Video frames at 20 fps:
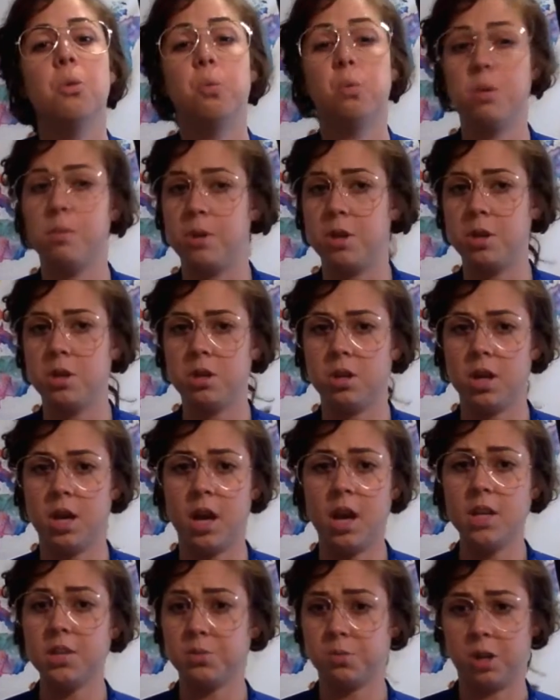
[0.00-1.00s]
Women,
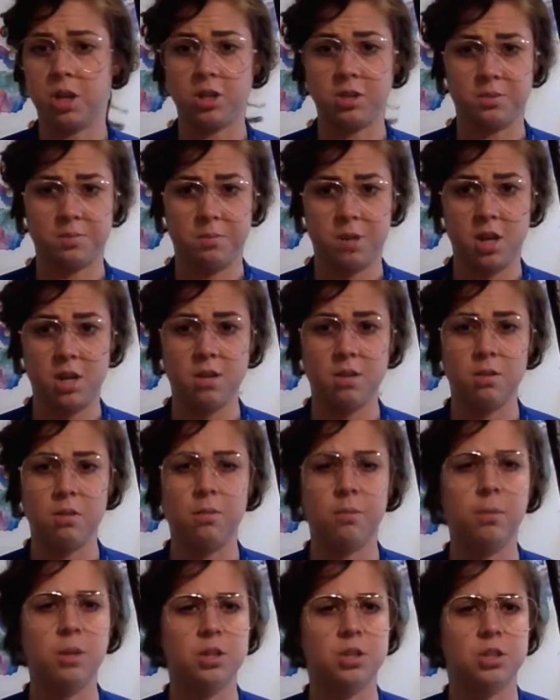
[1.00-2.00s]
as well as men,
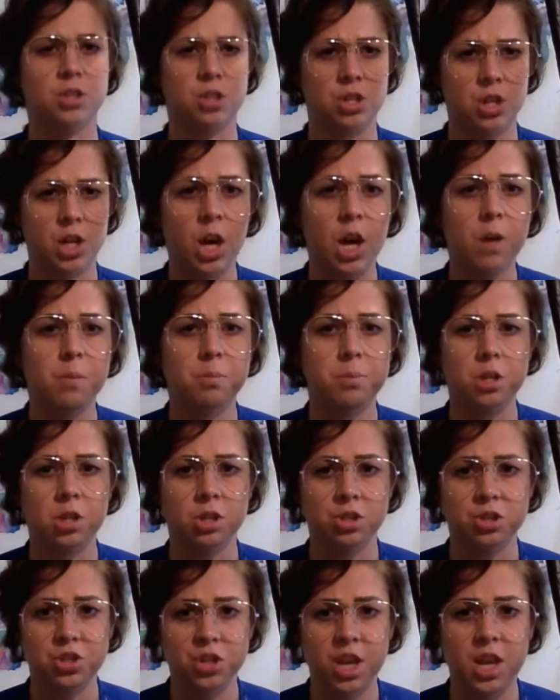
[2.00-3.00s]
must not be
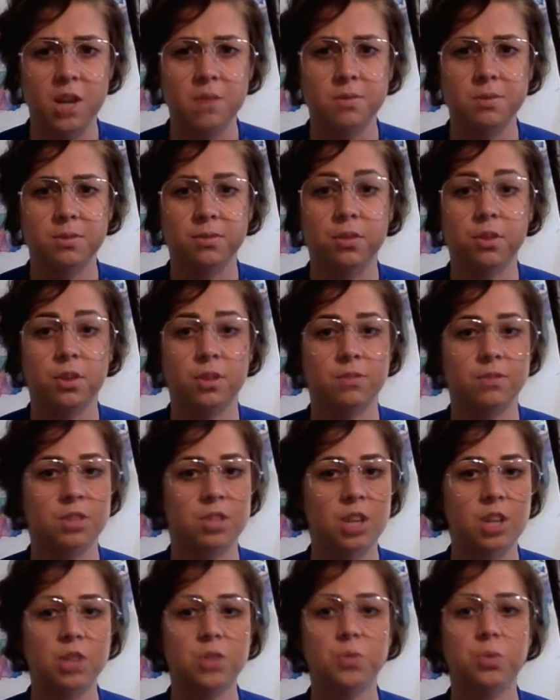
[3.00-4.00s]
ashamed for their
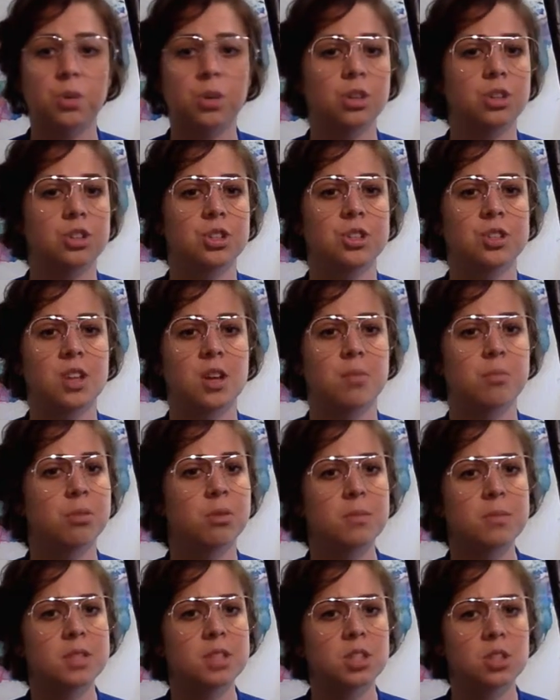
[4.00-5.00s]
sexual urges and
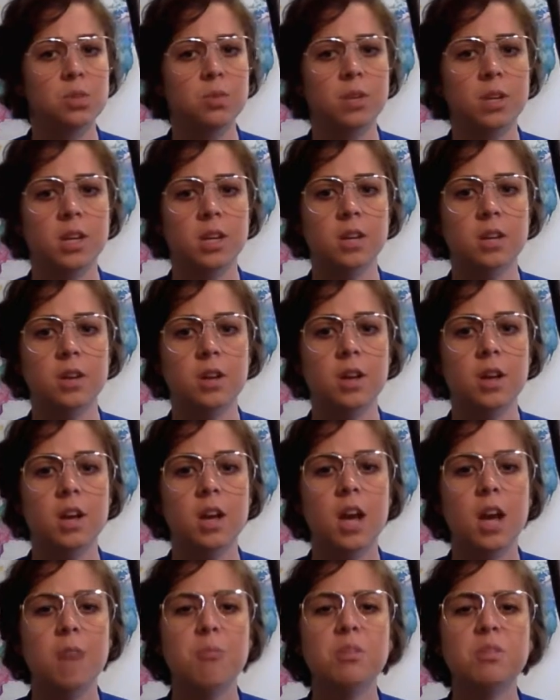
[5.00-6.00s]
promiscuity,
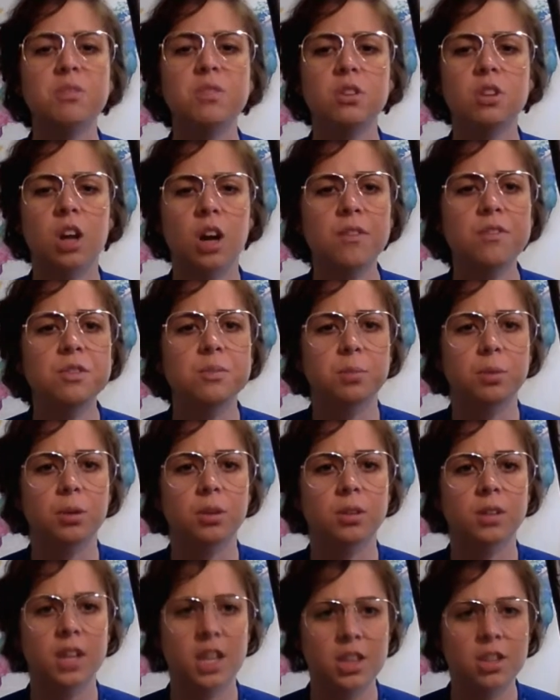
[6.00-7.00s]
and must feel comfortable
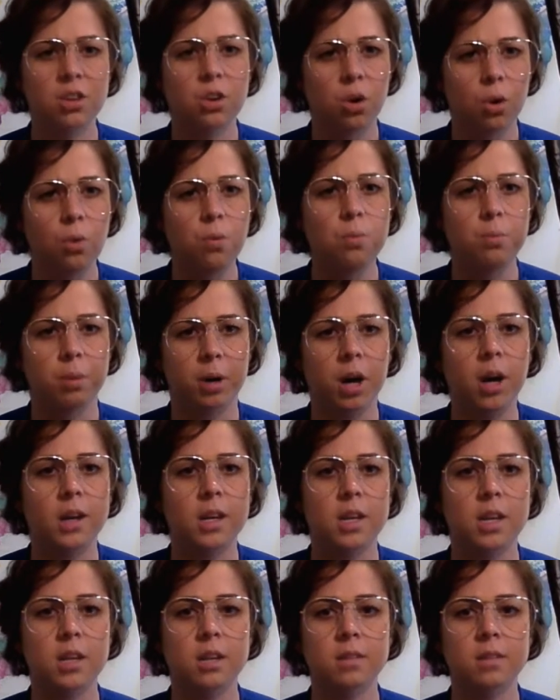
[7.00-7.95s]
in their own body.